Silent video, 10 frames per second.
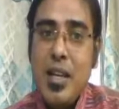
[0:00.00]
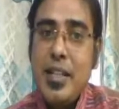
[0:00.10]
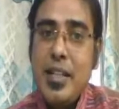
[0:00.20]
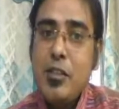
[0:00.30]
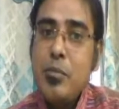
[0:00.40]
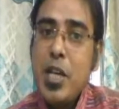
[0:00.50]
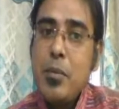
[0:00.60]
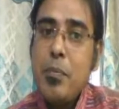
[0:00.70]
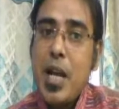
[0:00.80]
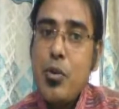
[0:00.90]
it is my
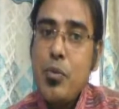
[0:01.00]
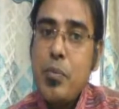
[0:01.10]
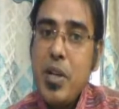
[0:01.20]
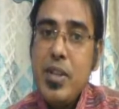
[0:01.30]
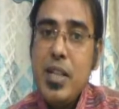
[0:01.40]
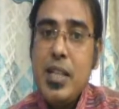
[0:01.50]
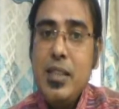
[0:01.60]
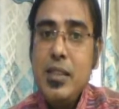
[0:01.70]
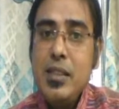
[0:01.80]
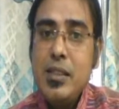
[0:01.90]
proud
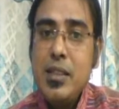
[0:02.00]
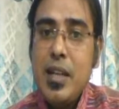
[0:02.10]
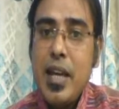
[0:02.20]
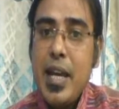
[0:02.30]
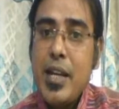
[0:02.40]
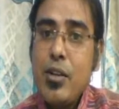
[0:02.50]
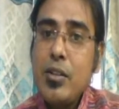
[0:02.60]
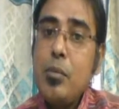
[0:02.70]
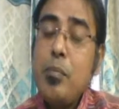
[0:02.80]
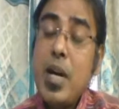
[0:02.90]
privilege and
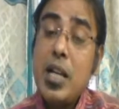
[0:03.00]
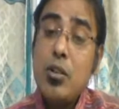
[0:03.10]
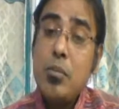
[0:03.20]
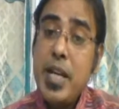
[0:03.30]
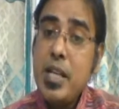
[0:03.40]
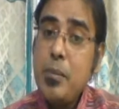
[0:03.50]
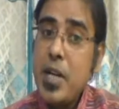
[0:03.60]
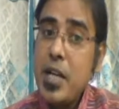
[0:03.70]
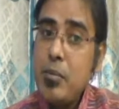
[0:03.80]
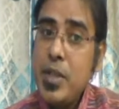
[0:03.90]
on the part of my
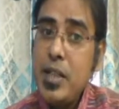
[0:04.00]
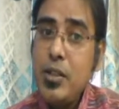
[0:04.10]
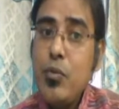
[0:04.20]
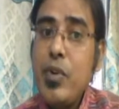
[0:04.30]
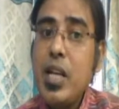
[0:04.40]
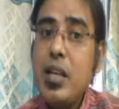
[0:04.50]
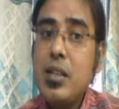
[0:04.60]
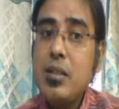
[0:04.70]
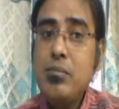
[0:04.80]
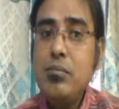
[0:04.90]
department to
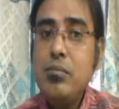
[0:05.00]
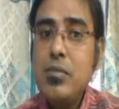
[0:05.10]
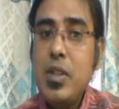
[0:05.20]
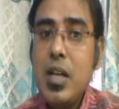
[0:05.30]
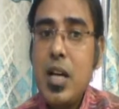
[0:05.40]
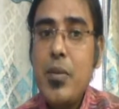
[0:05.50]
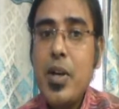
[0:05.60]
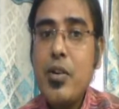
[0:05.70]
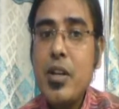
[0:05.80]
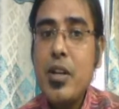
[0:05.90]
welcome
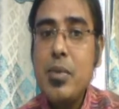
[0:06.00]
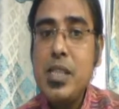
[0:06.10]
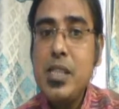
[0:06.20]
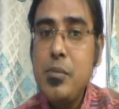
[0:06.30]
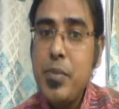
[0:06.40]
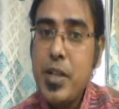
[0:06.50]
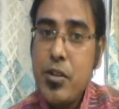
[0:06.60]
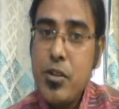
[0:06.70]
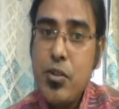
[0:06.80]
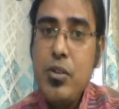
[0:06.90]
our Honorable Chief
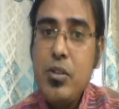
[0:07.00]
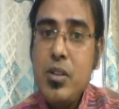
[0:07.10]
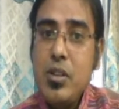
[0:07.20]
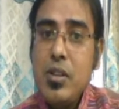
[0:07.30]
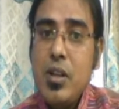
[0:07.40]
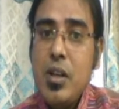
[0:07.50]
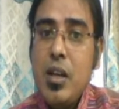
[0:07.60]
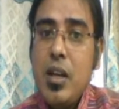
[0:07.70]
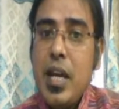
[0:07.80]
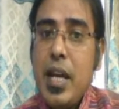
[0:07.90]
Patron
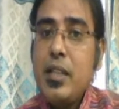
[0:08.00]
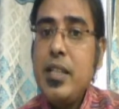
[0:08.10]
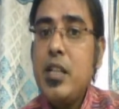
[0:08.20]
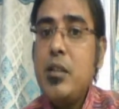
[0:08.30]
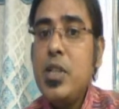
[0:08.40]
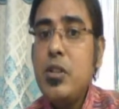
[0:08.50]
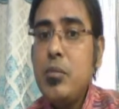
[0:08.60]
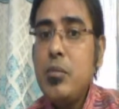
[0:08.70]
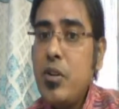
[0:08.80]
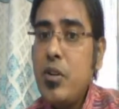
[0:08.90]
and Chairman
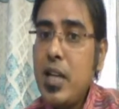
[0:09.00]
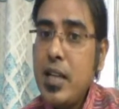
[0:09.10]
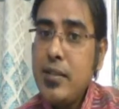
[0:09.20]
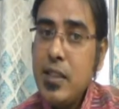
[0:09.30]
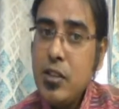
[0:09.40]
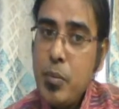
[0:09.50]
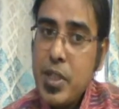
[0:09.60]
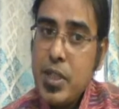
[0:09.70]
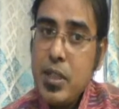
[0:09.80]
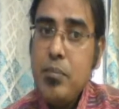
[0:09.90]
of the Organizing
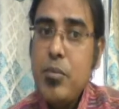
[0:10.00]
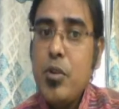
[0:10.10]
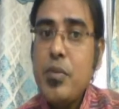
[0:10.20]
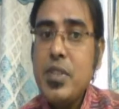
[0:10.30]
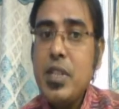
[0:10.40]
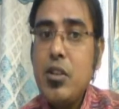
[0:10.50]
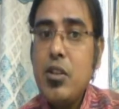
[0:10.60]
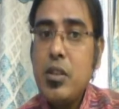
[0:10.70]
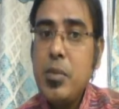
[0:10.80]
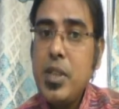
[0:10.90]
Committee, Professor
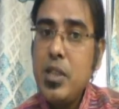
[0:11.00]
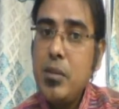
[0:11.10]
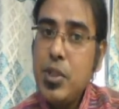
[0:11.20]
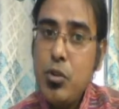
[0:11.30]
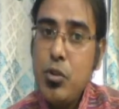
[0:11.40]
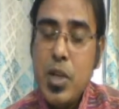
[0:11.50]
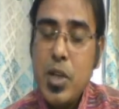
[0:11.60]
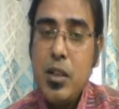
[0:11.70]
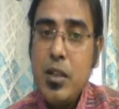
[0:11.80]
Dr. Vidyapati Kumar,